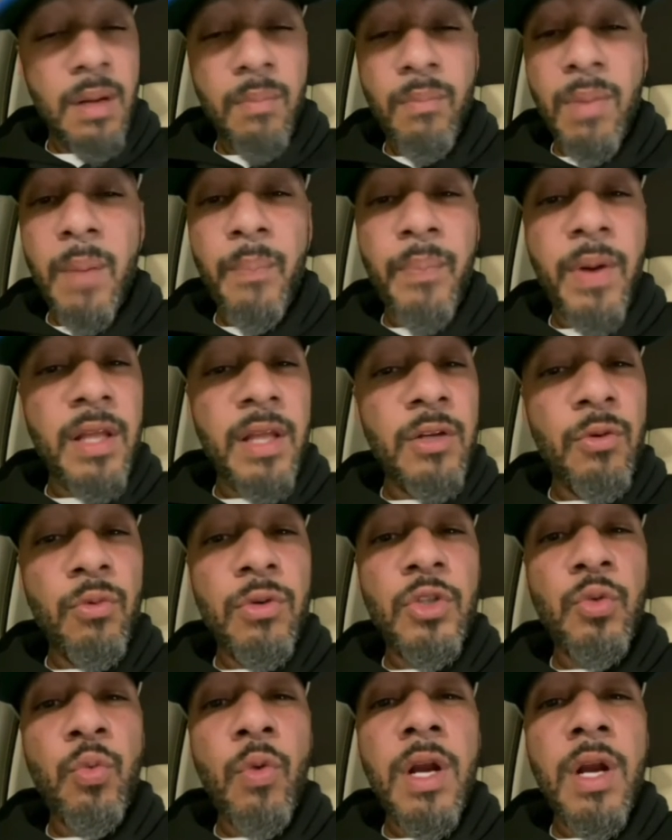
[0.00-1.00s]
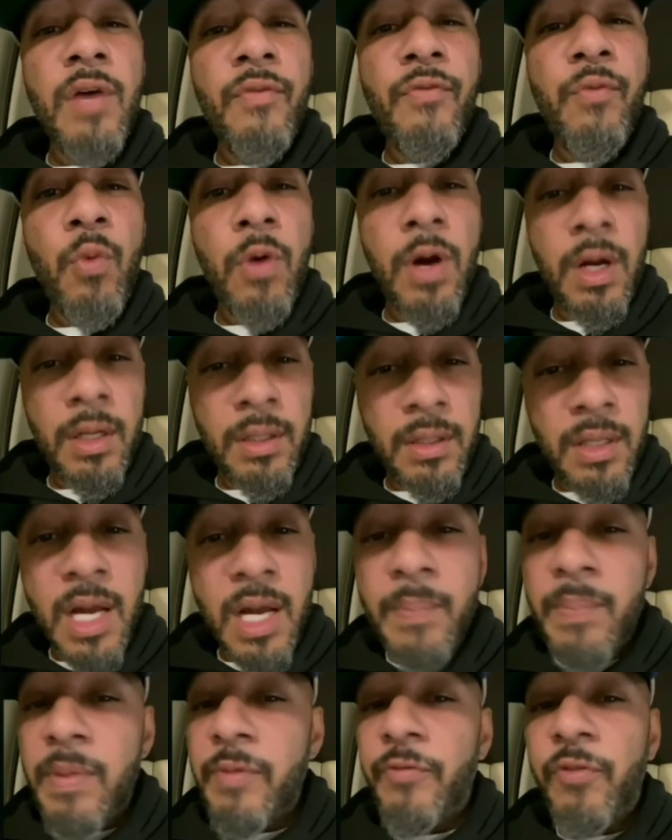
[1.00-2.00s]
My brother was one of one,
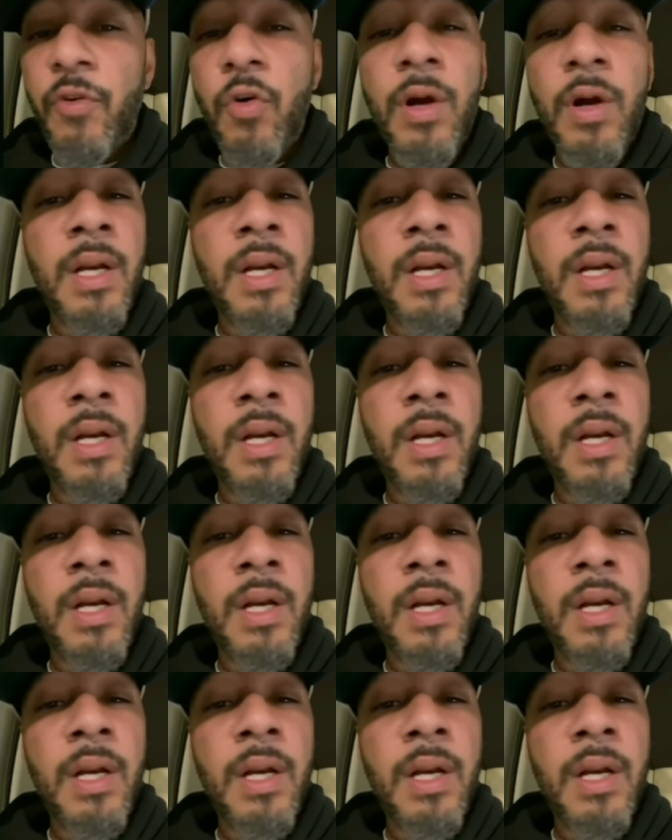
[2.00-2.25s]
none before